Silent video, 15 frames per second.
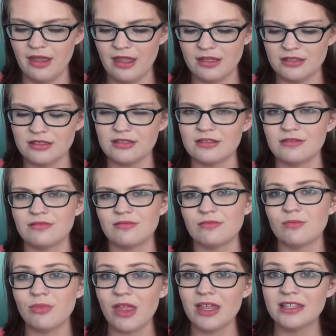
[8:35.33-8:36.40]
It
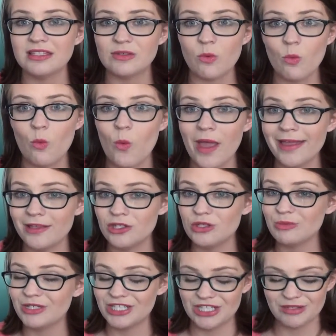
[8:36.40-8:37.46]
blends way
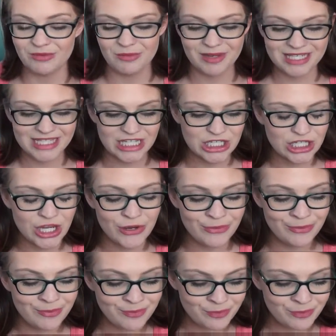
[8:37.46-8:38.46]
too much in with my skin tone.